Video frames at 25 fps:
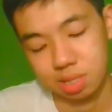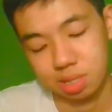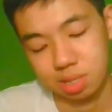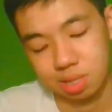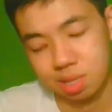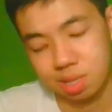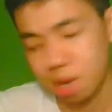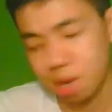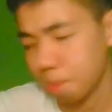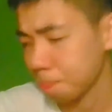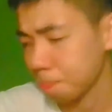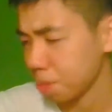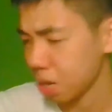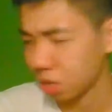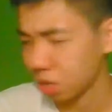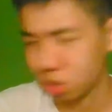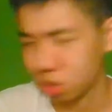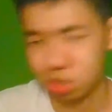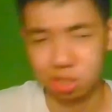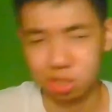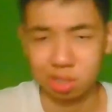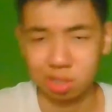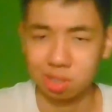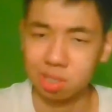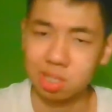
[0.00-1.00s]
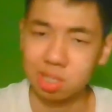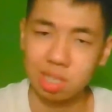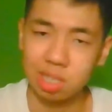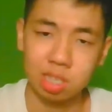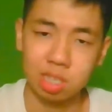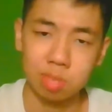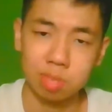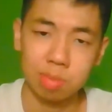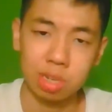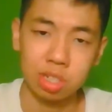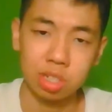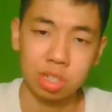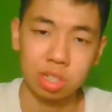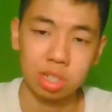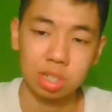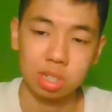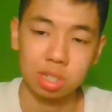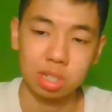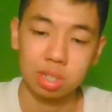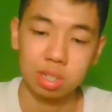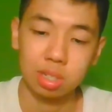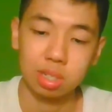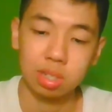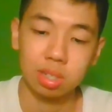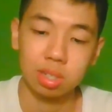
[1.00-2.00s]
take pictures especially.
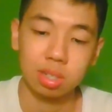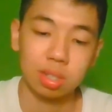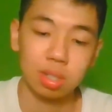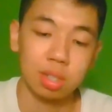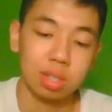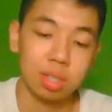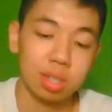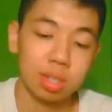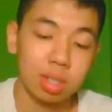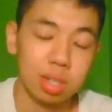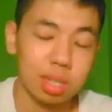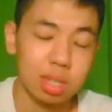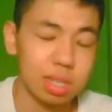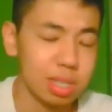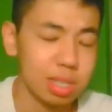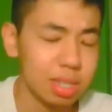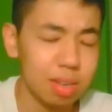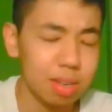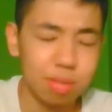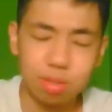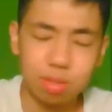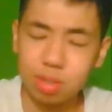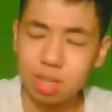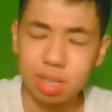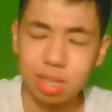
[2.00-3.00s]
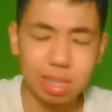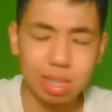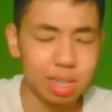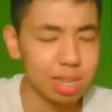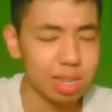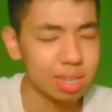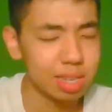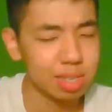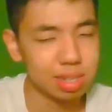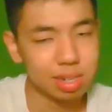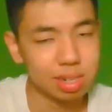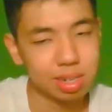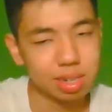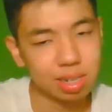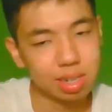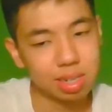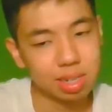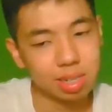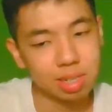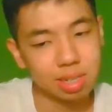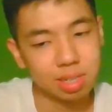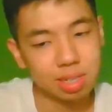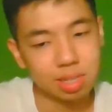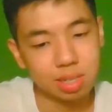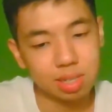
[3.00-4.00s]
Instead of doing these
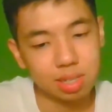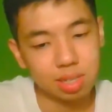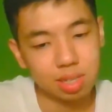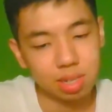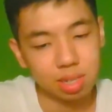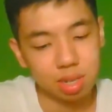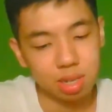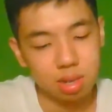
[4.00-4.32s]
things,